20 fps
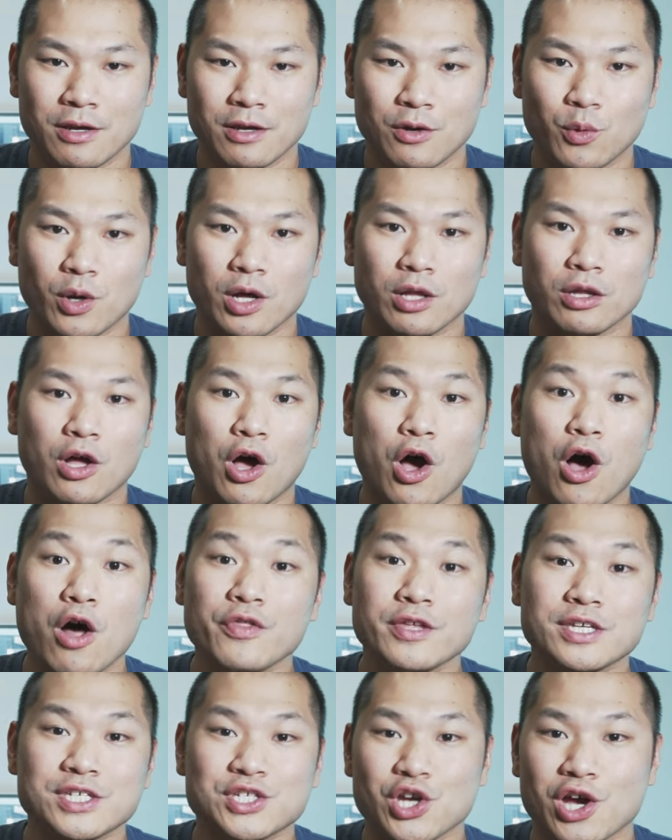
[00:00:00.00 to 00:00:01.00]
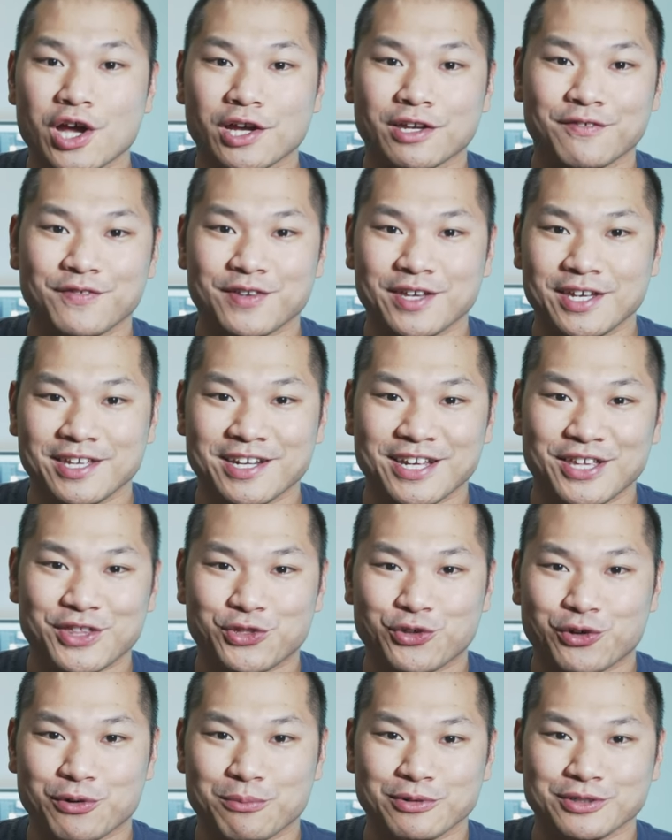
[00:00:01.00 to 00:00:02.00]
Well, all this talk of heat and
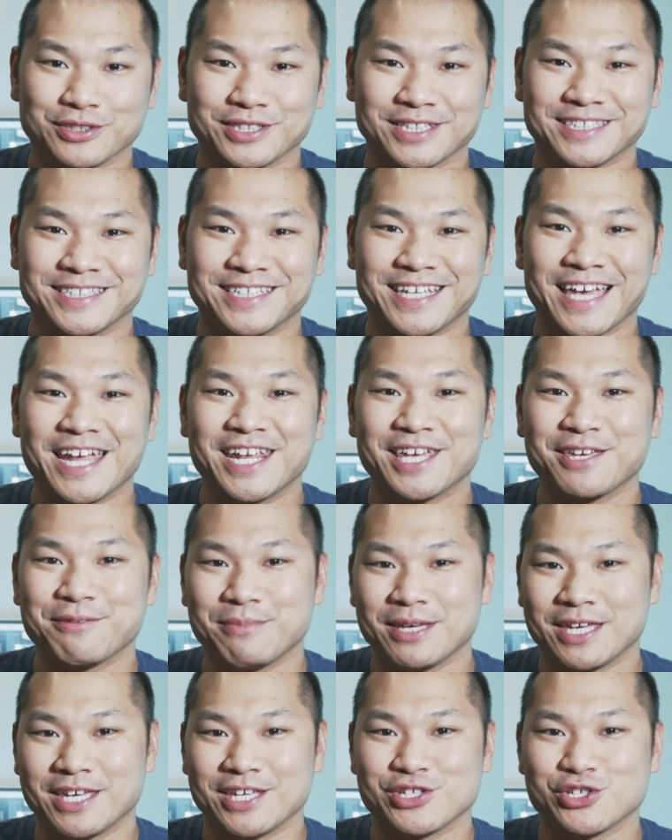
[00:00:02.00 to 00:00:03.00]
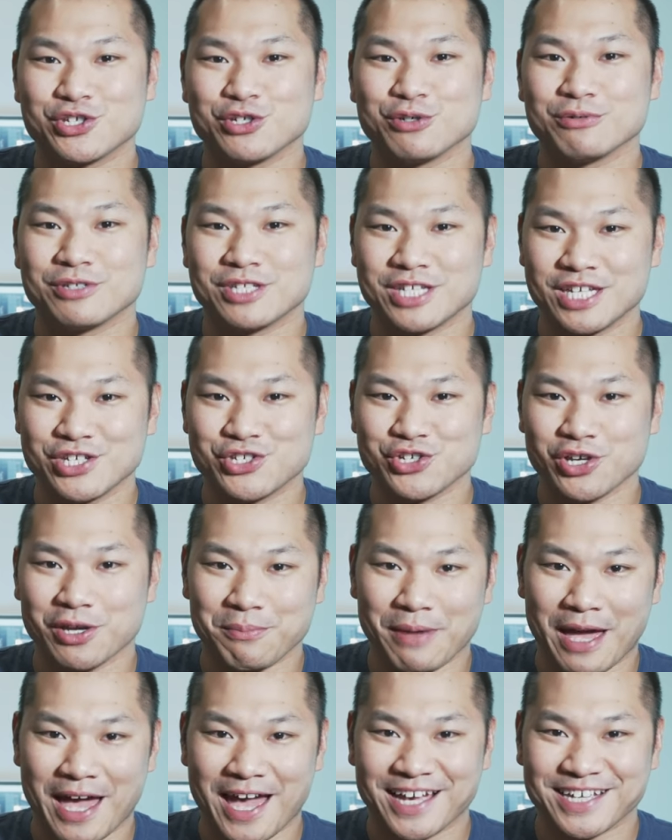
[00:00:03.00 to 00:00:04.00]
thermals is getting me to
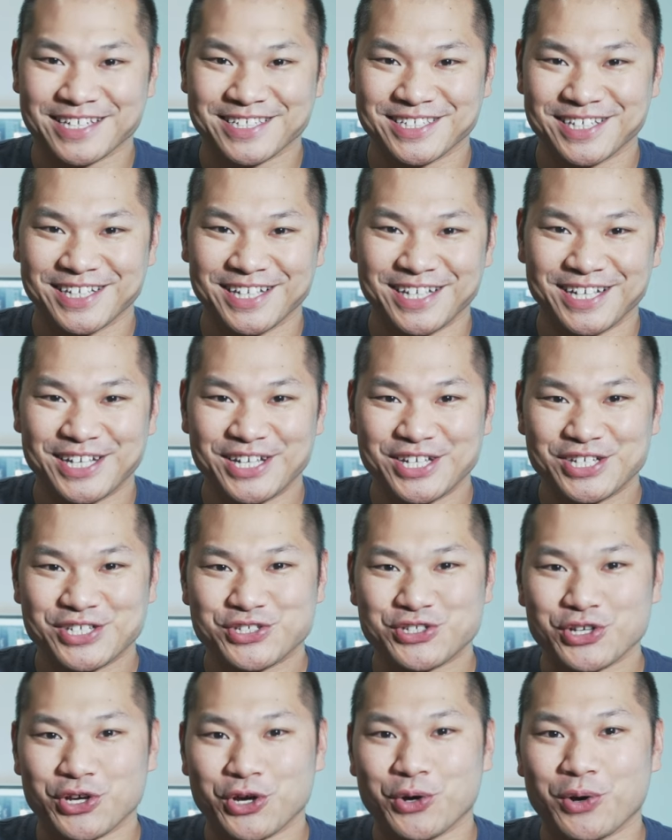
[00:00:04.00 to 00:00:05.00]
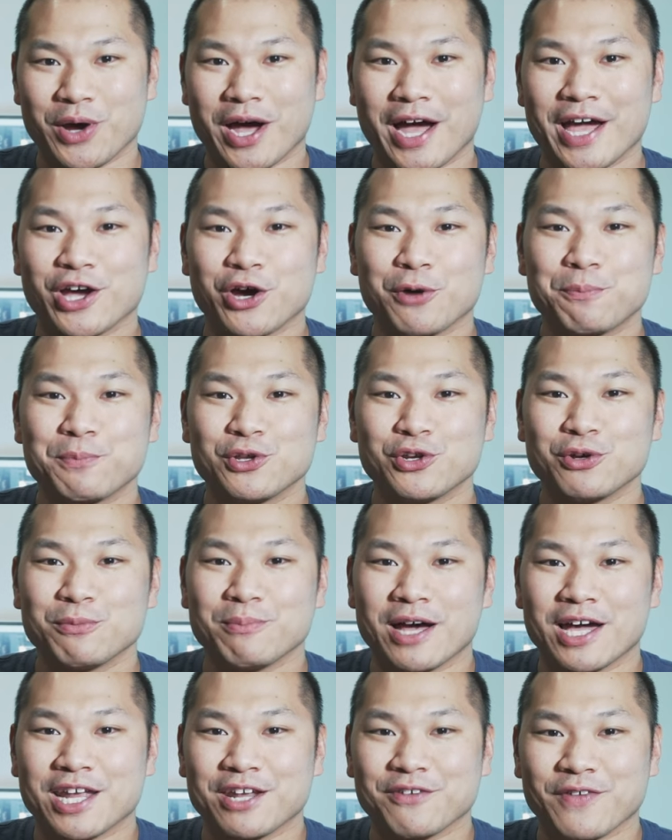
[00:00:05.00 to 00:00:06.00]
TJ Maxx, so I hope you don't
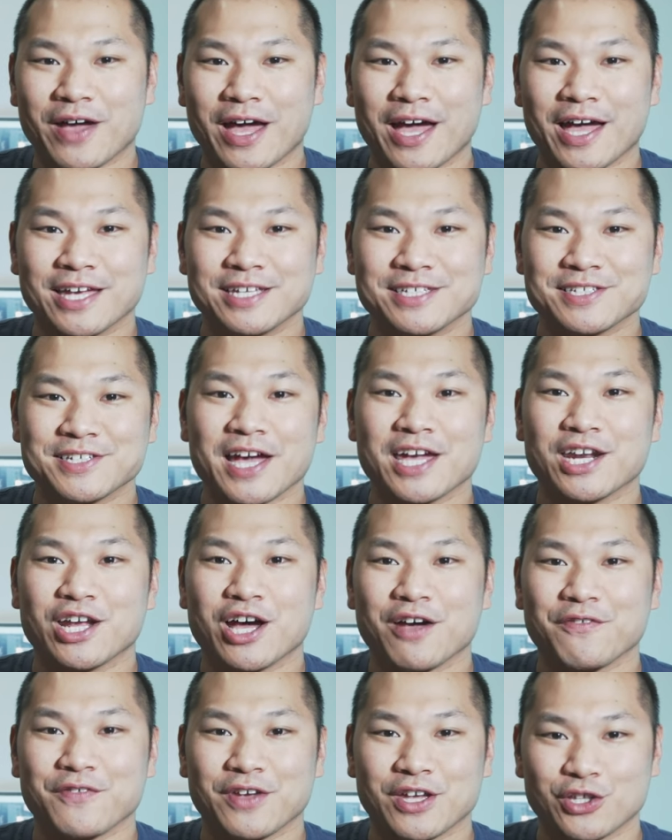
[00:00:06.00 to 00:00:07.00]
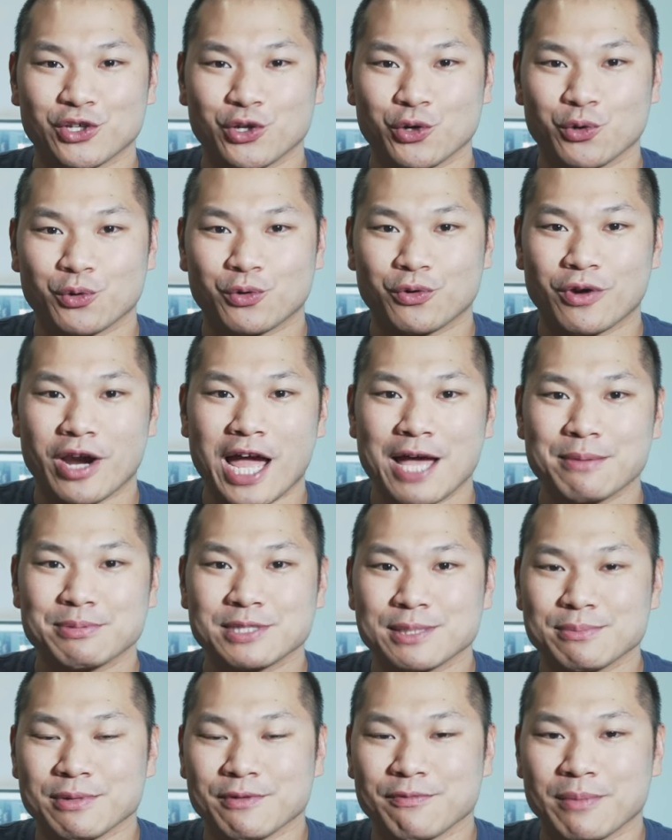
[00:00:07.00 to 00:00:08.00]
mind if I sign off and go grab
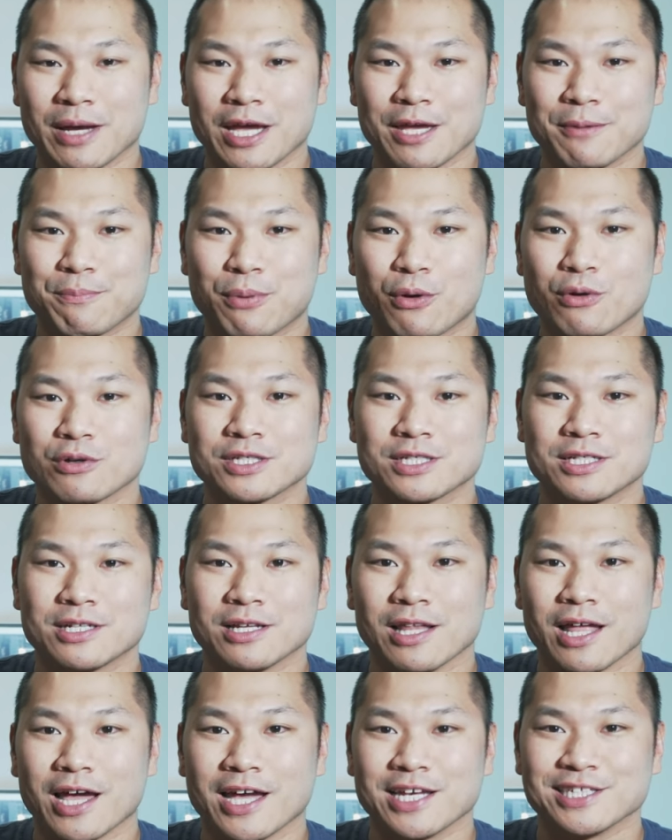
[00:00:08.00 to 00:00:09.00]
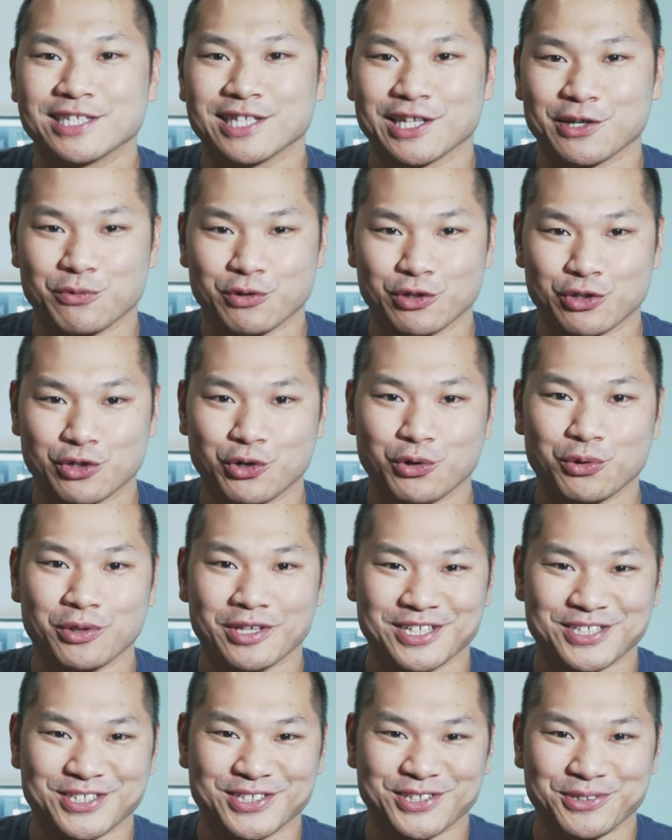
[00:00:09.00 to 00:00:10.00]
some of my personalized liquid
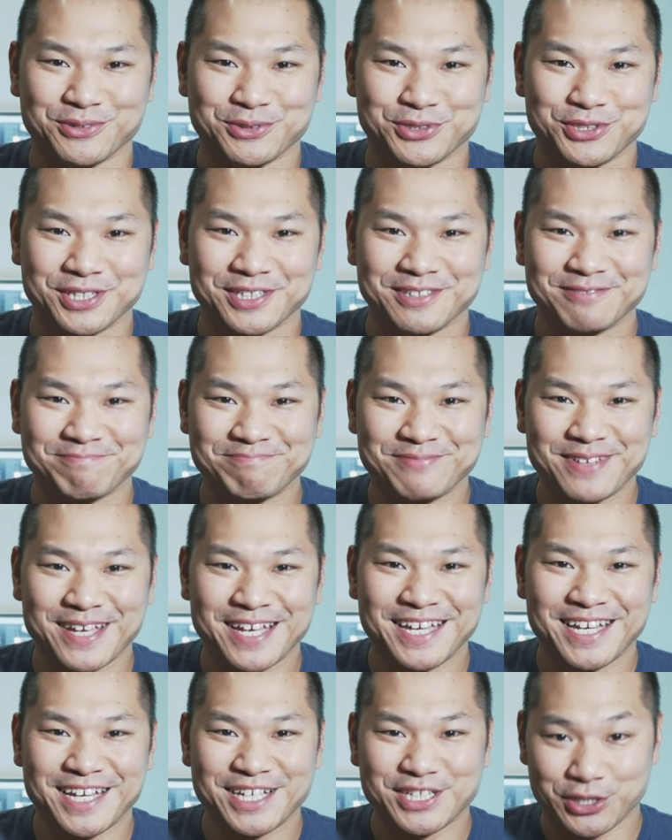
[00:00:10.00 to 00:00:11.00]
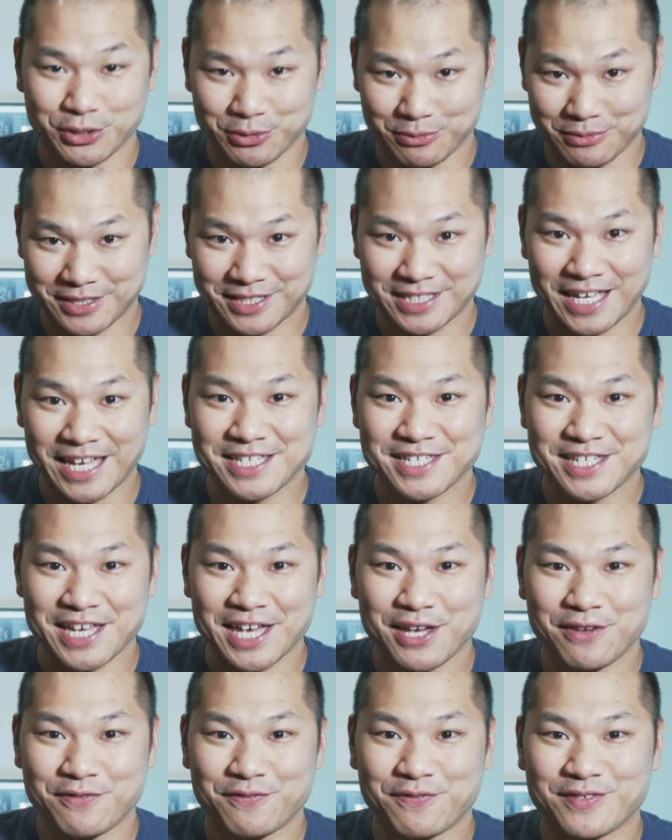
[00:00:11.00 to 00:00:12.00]
cooling solution. So stay
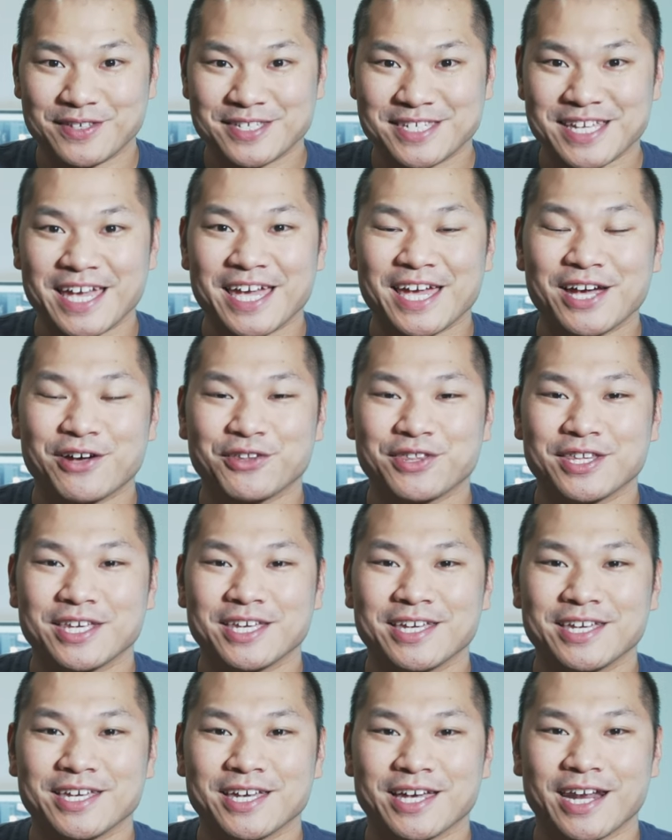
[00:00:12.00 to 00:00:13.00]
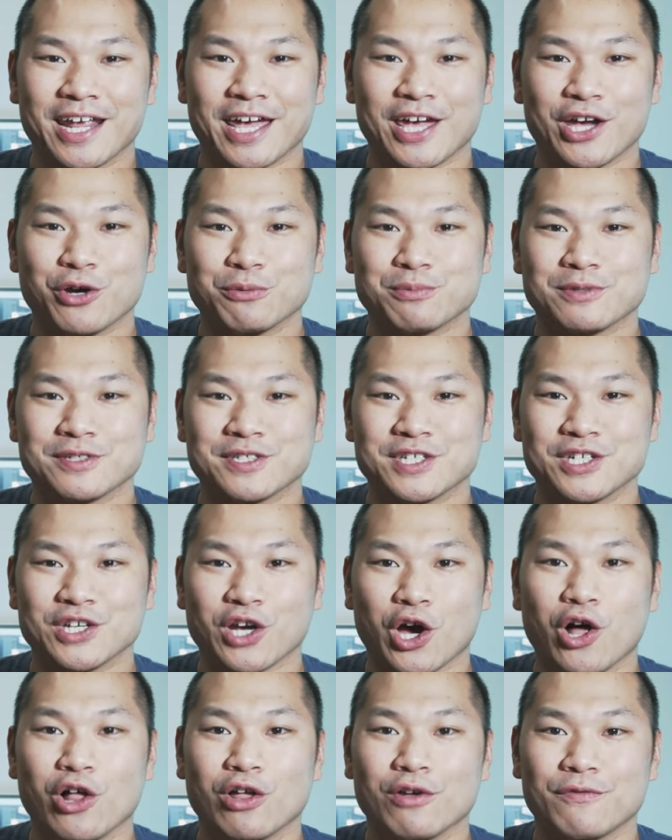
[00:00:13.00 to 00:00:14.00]
safe, stay healthy, and I hope to
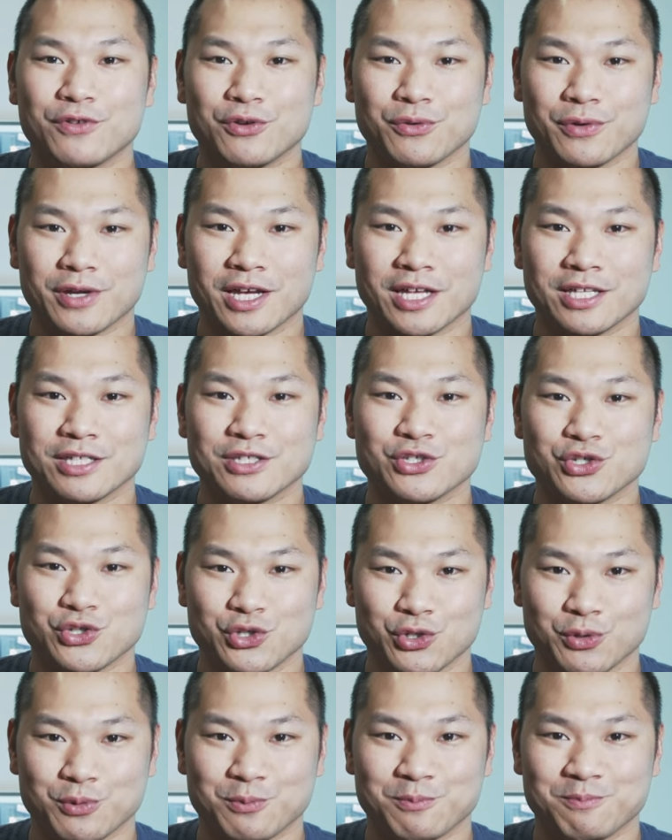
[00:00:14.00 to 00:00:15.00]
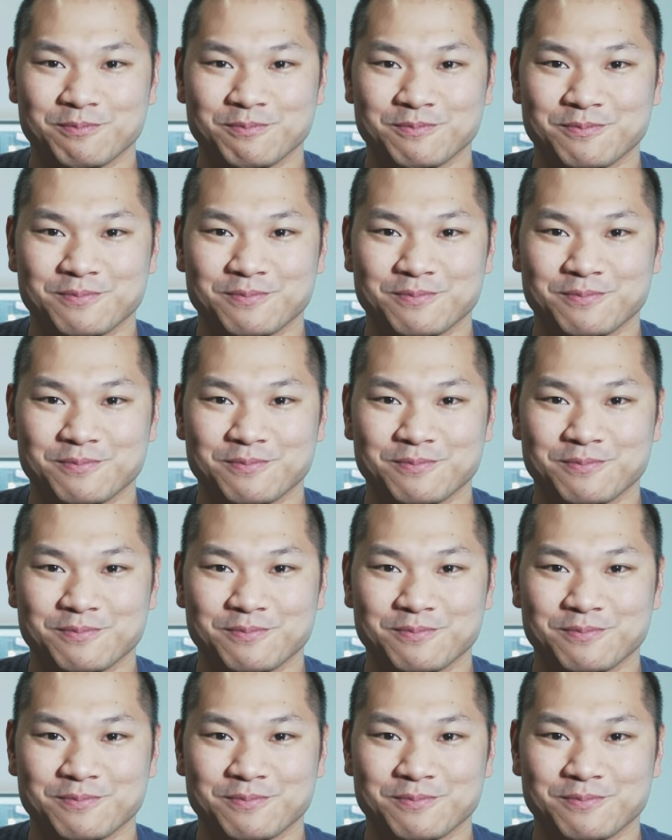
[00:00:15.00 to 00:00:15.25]
see all of you again soon.